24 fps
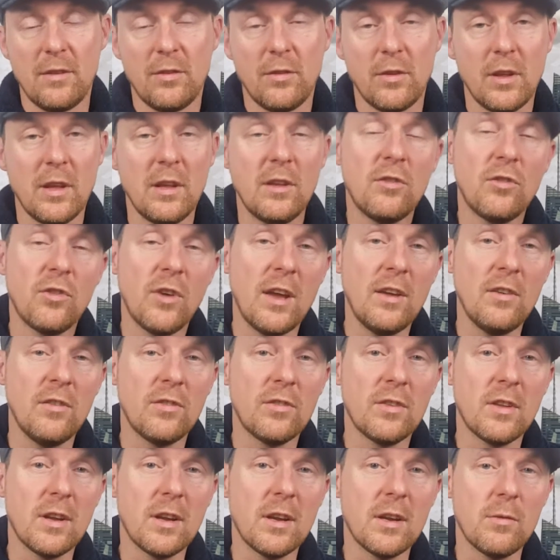So they
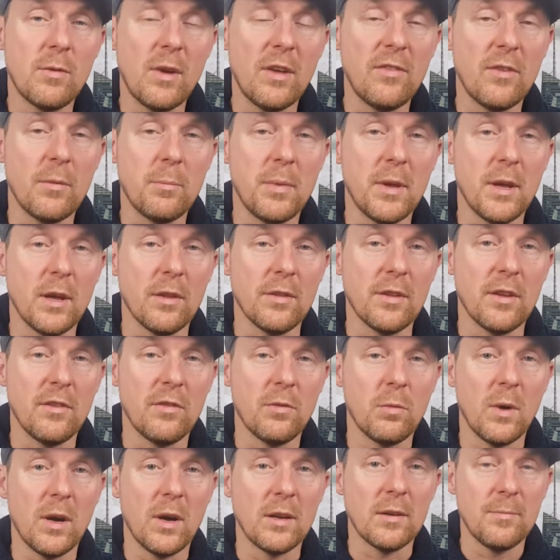changed the recipe on
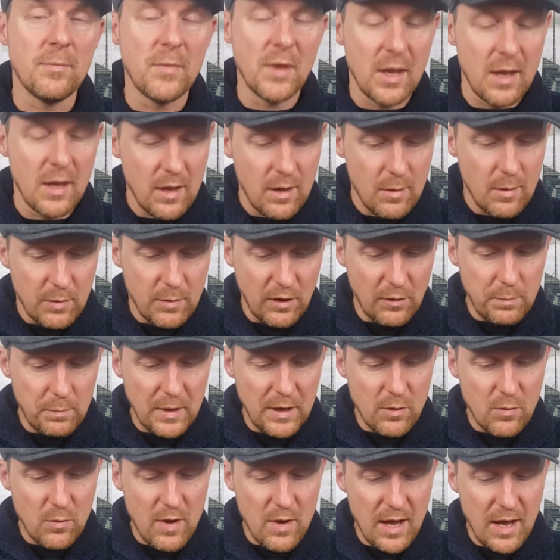this one, but it's been
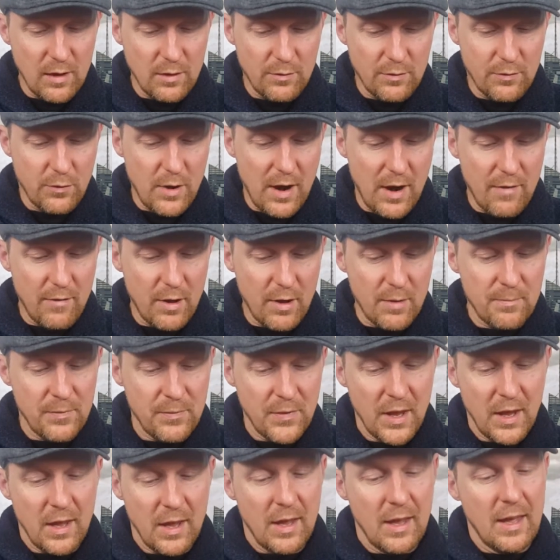around forever.
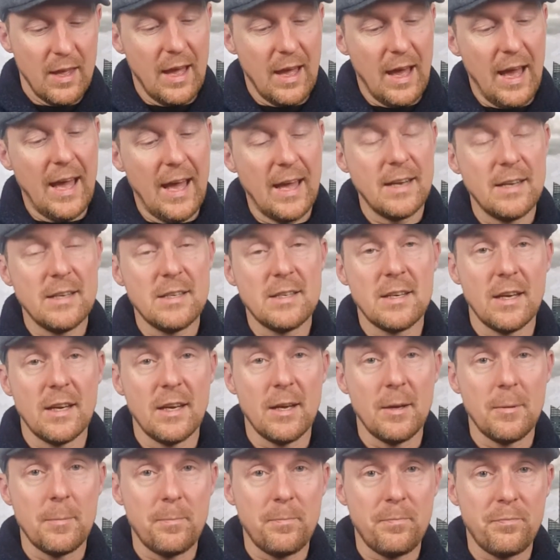And
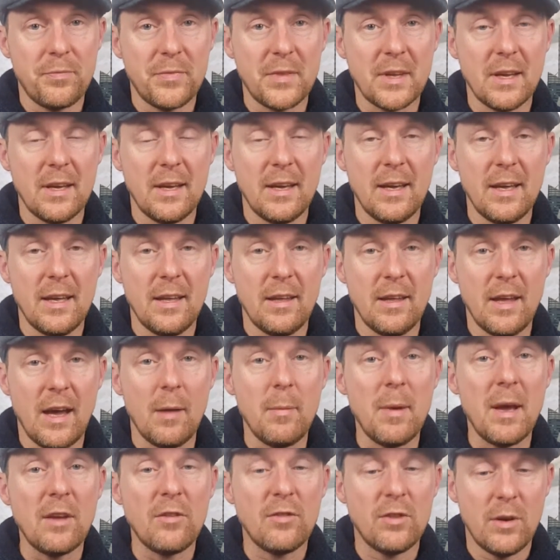I'm
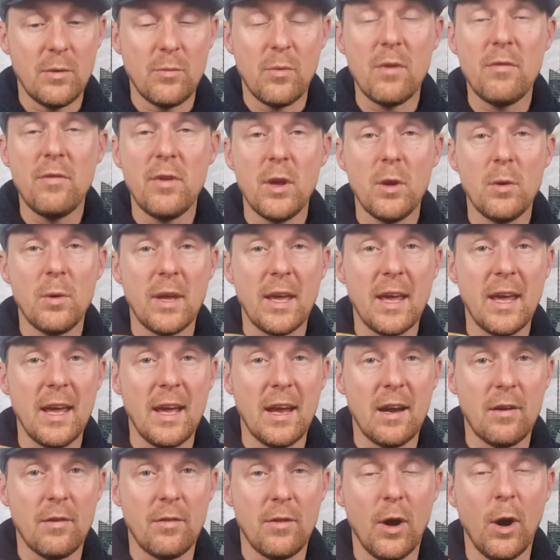actually reviewing
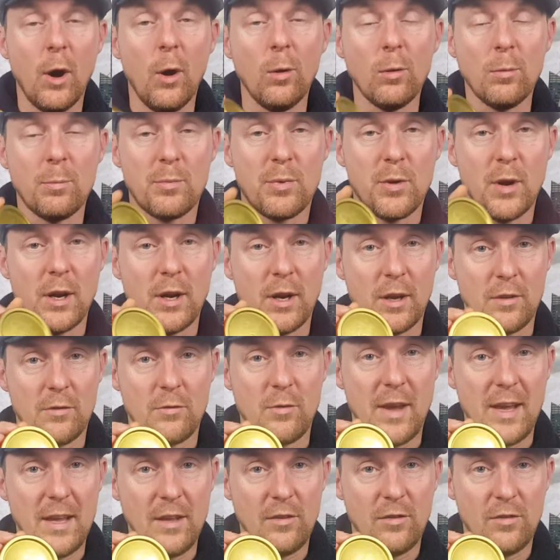here the whole product
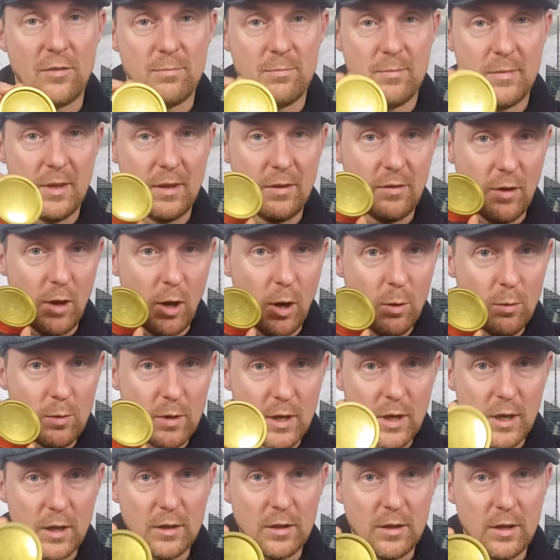range. It's only
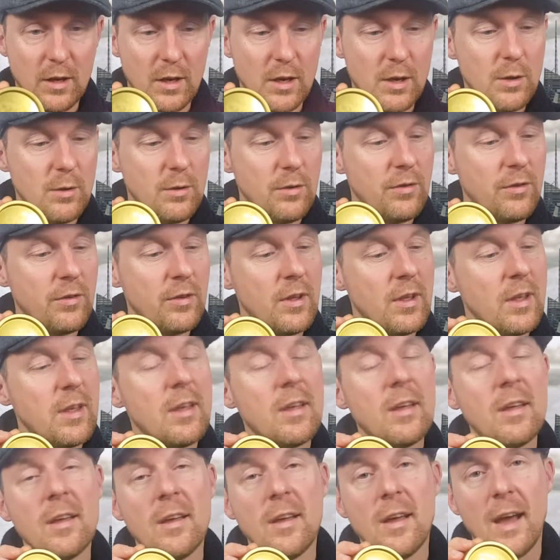got the loose
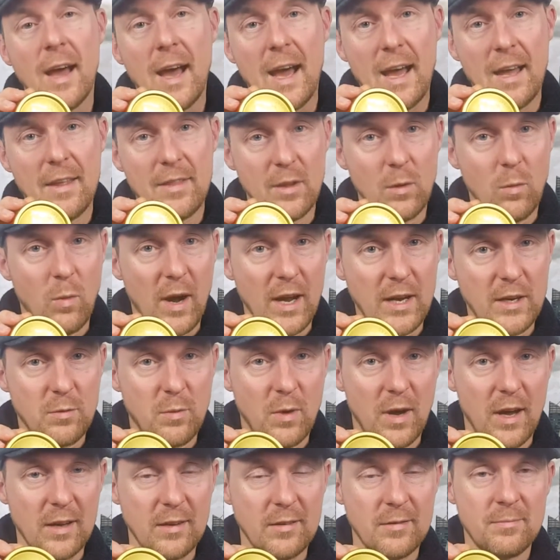and the white
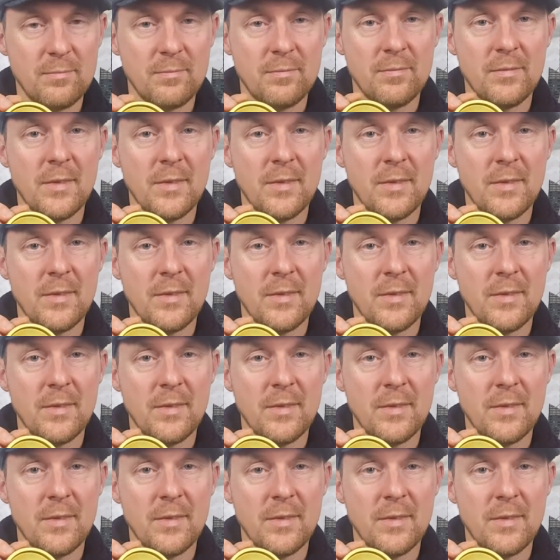one.